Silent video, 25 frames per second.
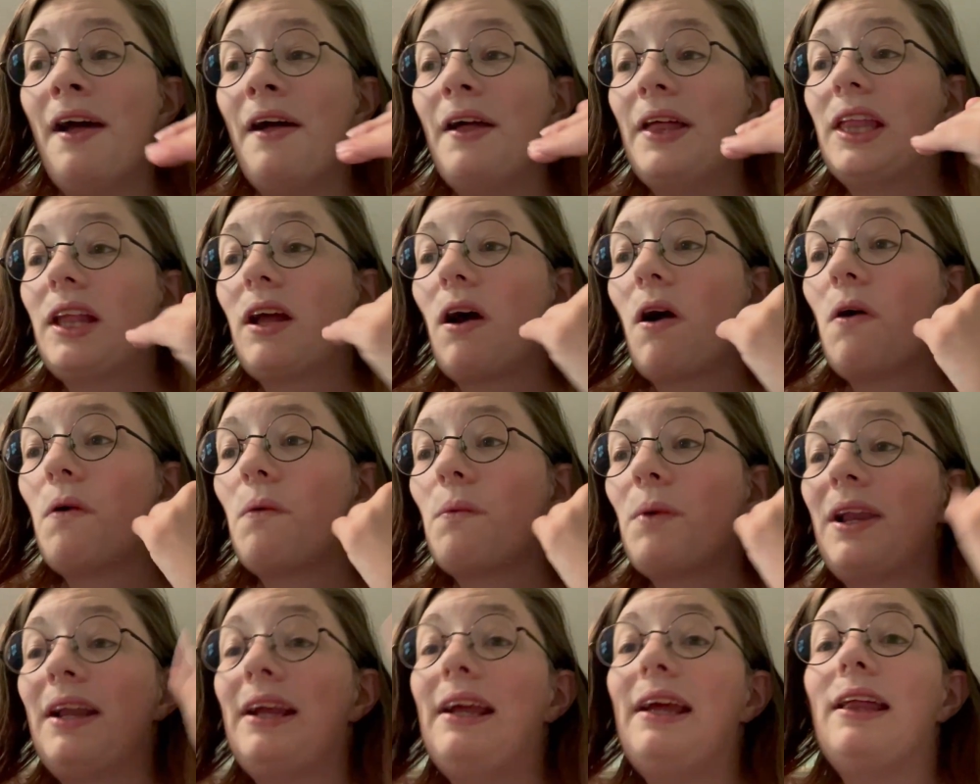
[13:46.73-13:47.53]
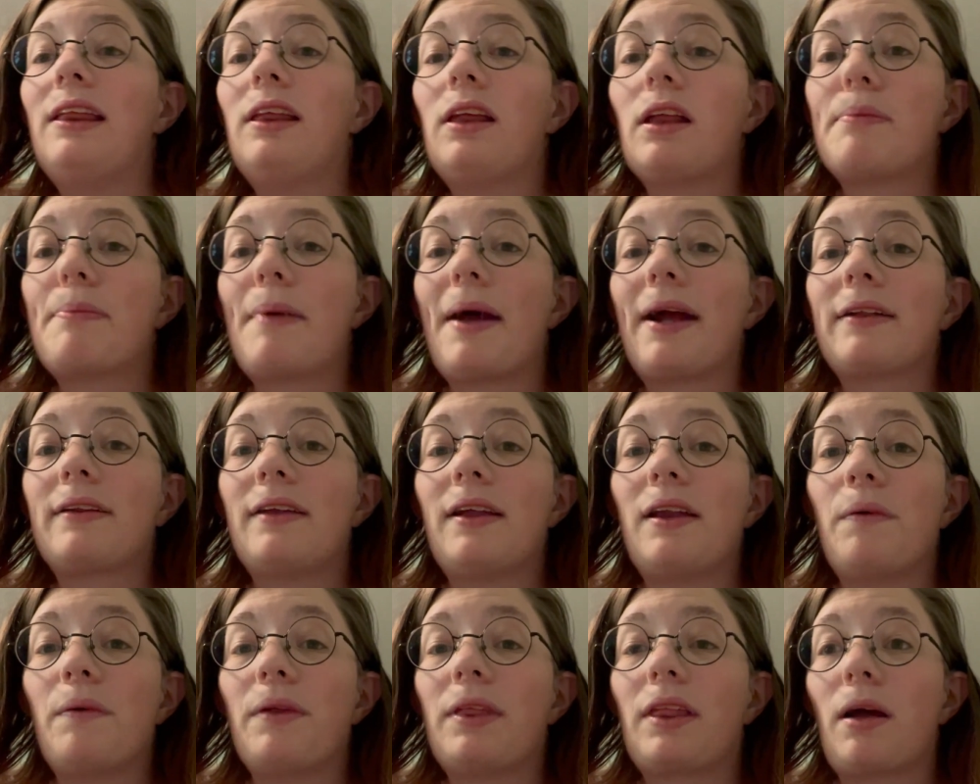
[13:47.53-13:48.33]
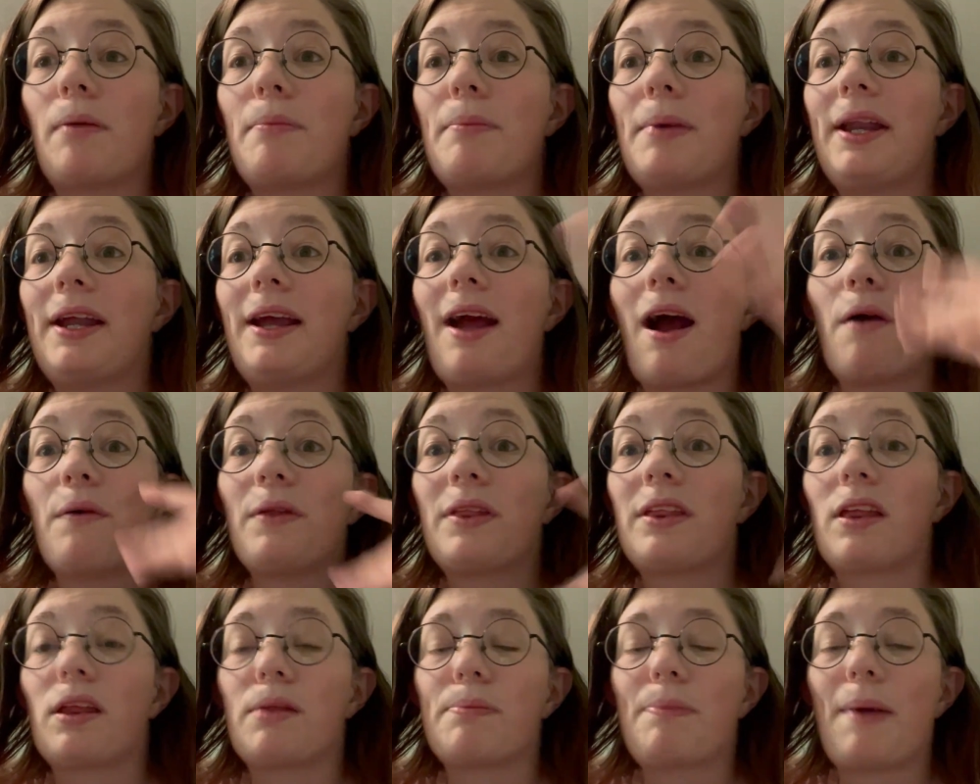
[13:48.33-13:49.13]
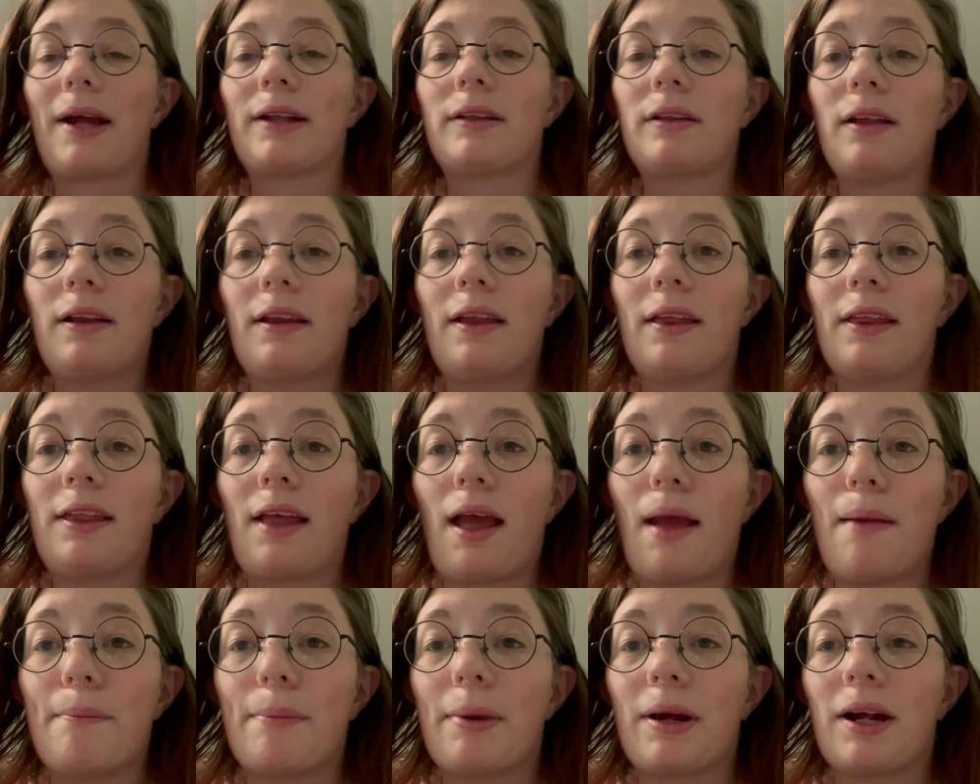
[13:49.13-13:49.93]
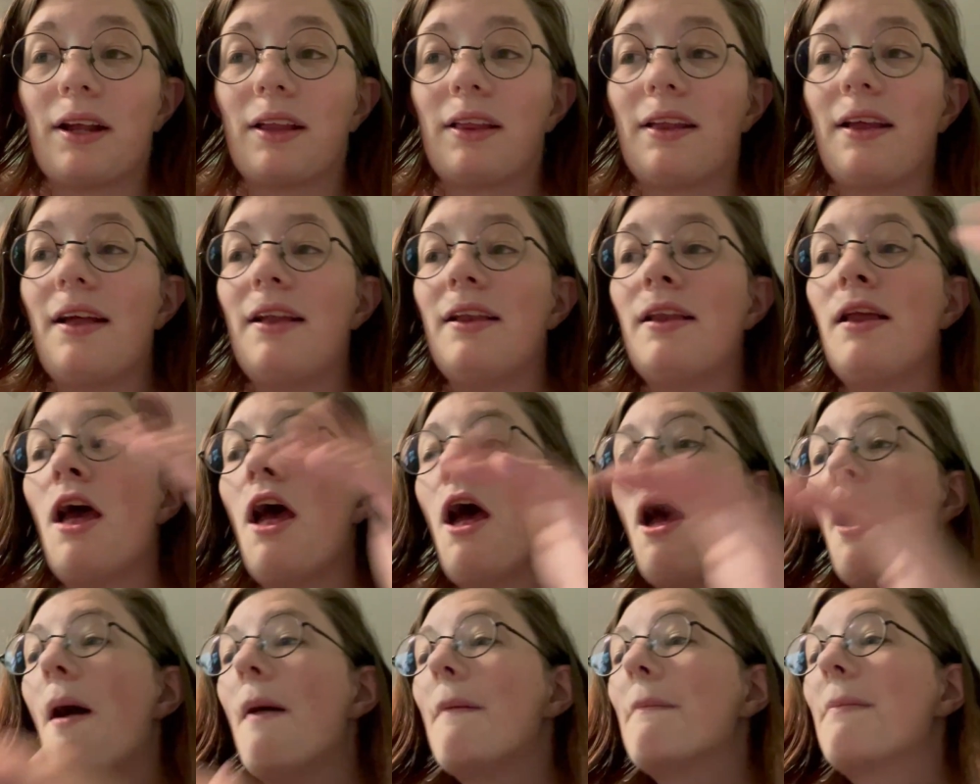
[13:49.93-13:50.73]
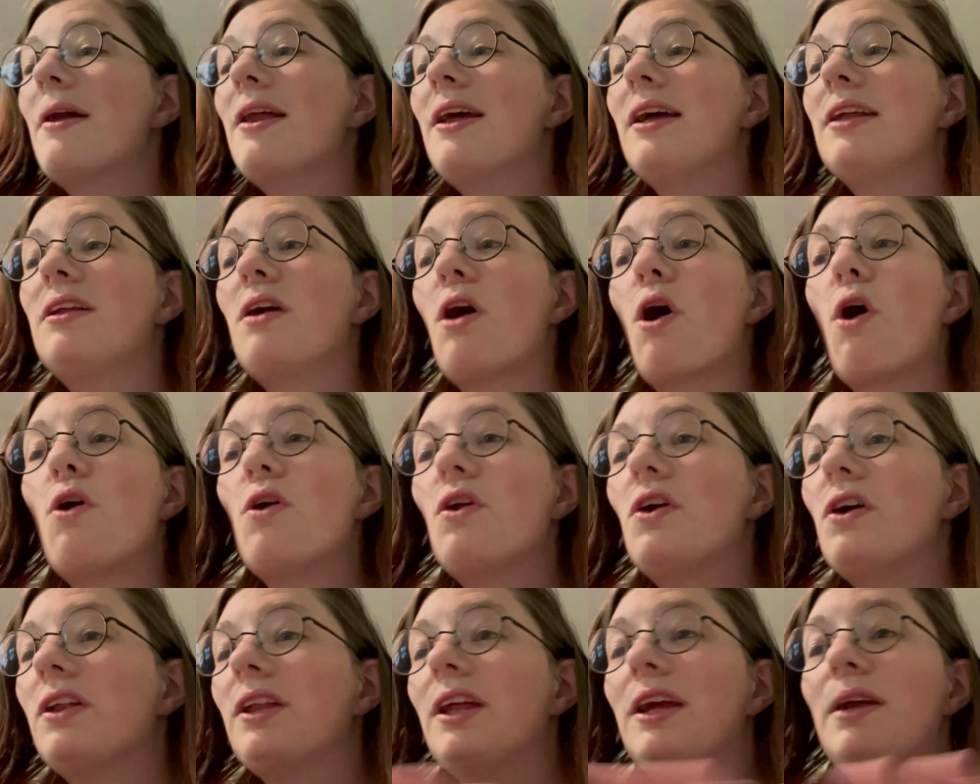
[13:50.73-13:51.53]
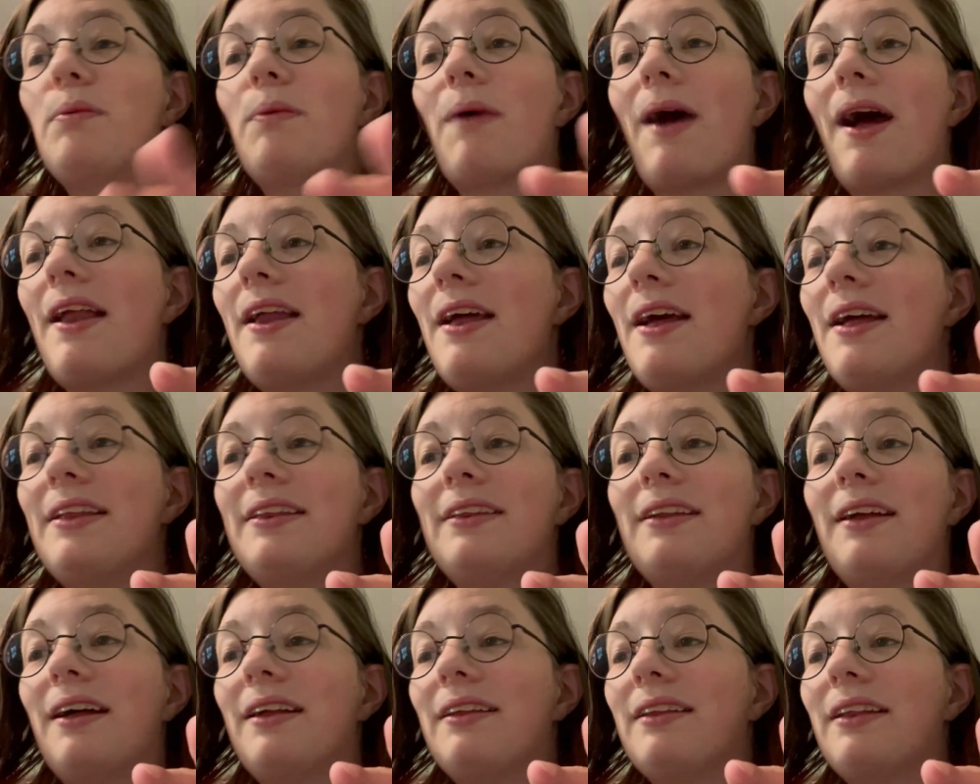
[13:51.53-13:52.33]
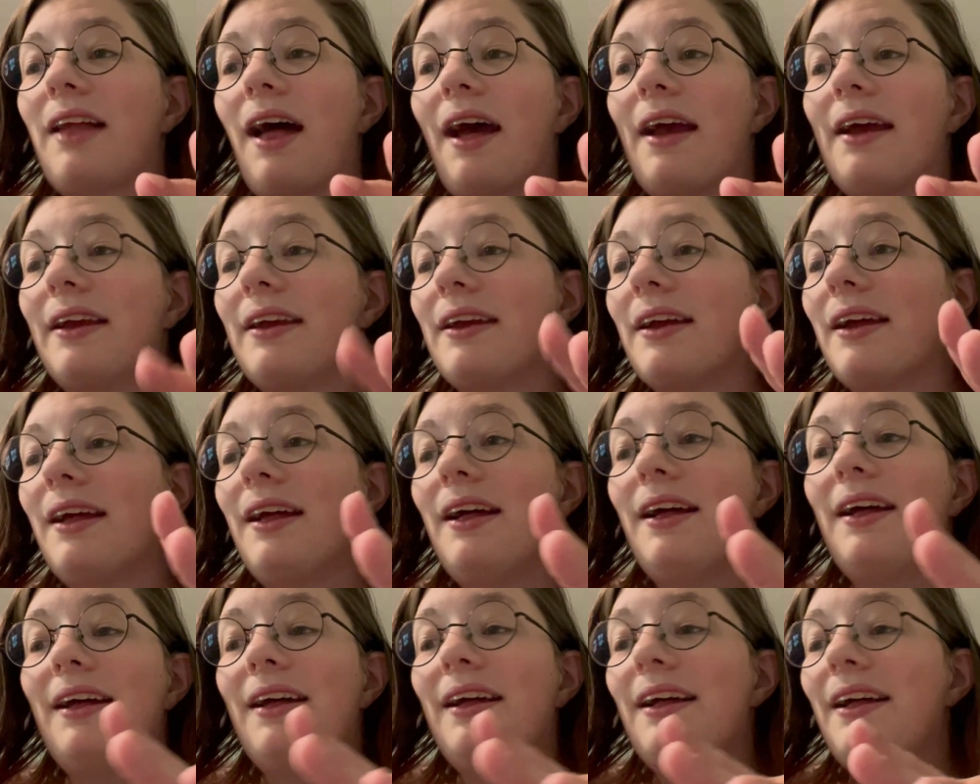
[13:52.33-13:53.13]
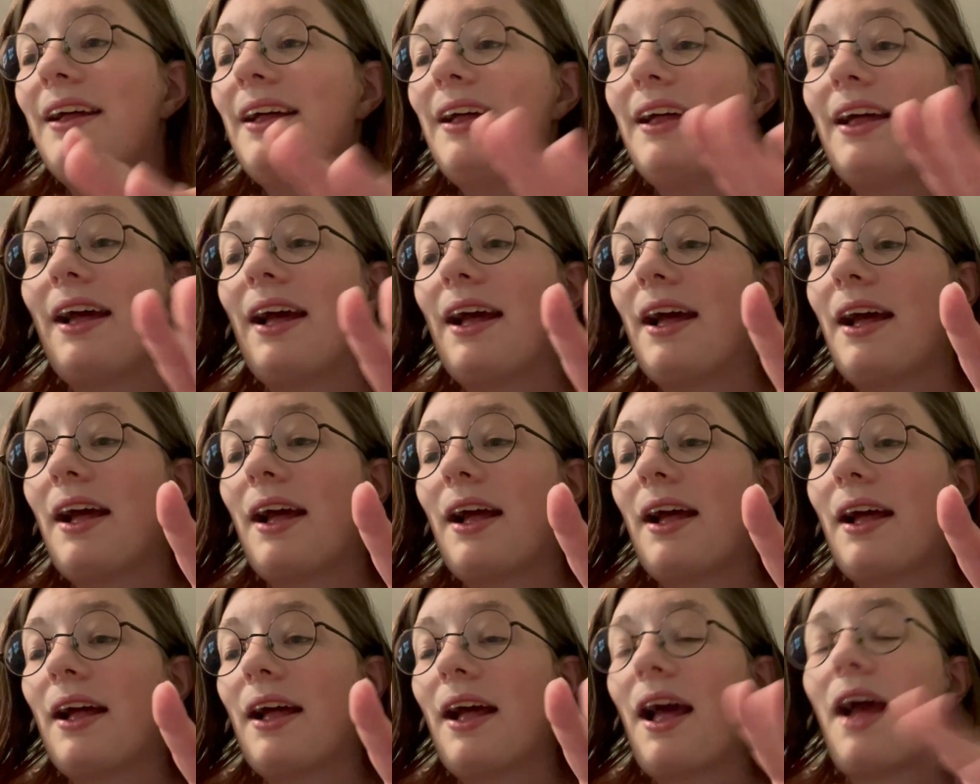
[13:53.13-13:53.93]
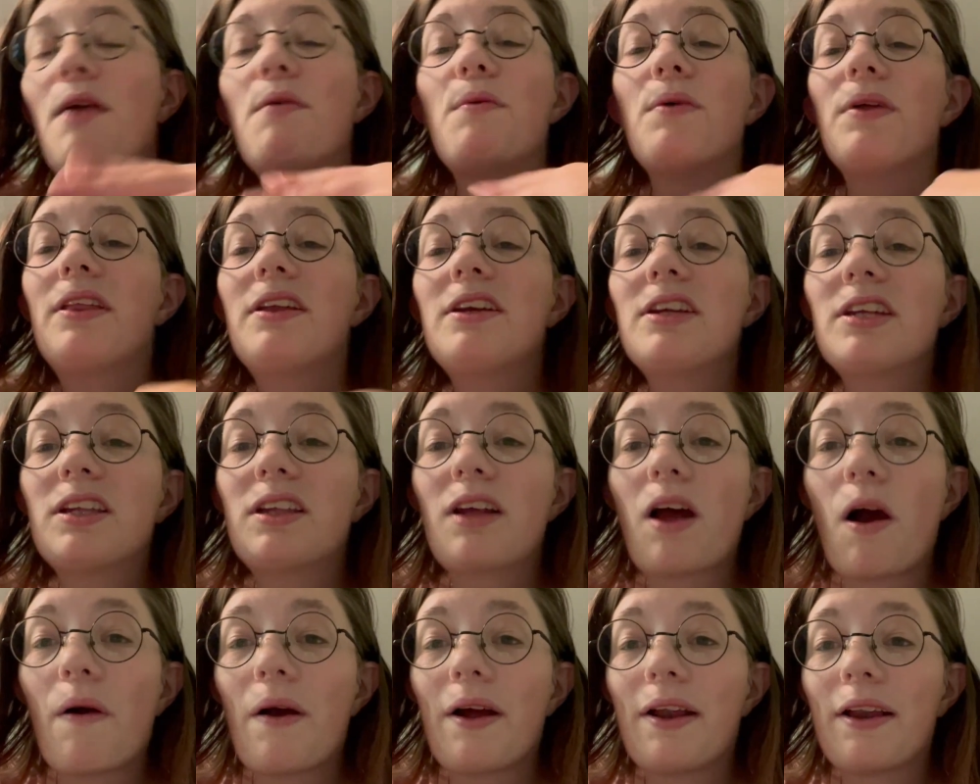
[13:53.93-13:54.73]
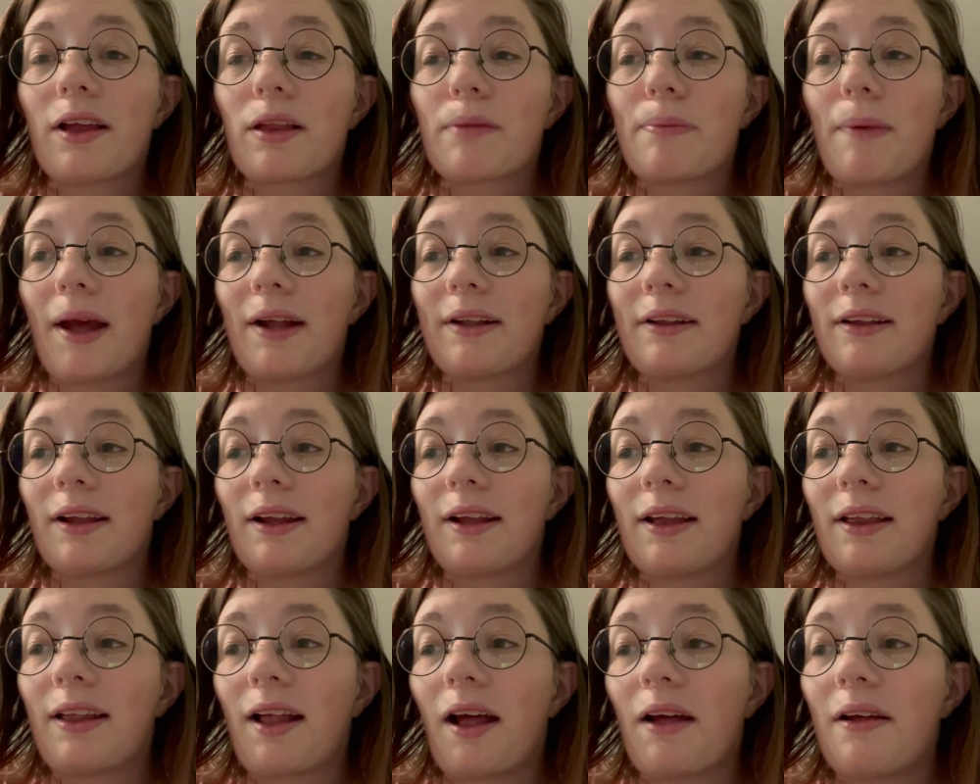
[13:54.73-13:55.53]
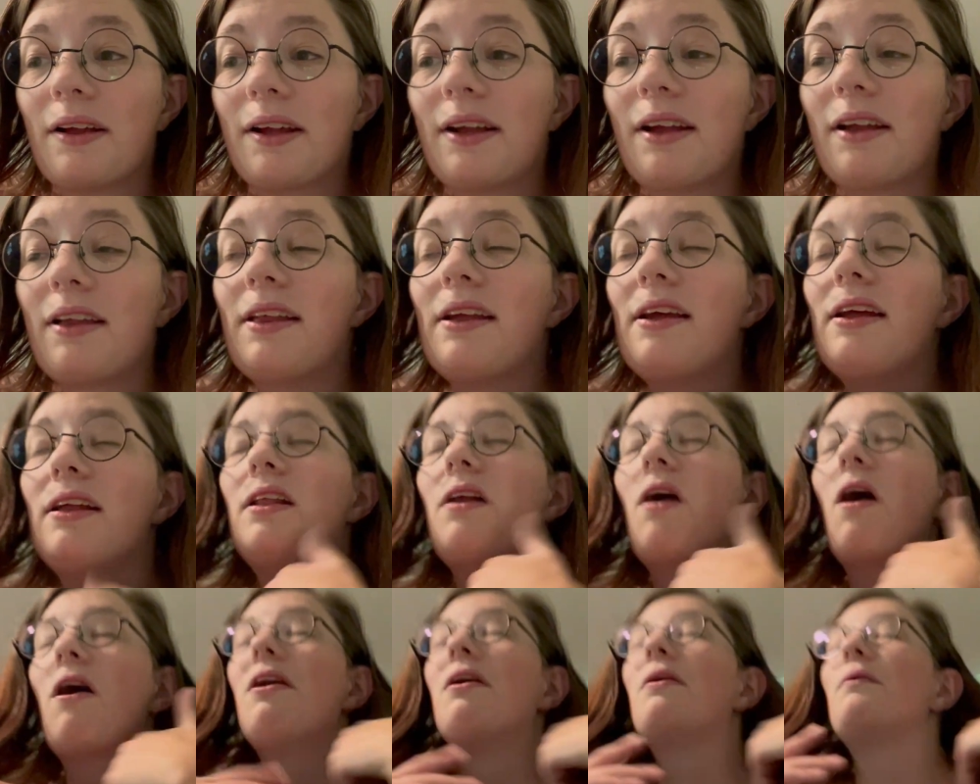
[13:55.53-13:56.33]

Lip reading: So when he suspected it was somebody, I was suspecting the same person, but it totally went in the, like, it was just so unexpected because he thought it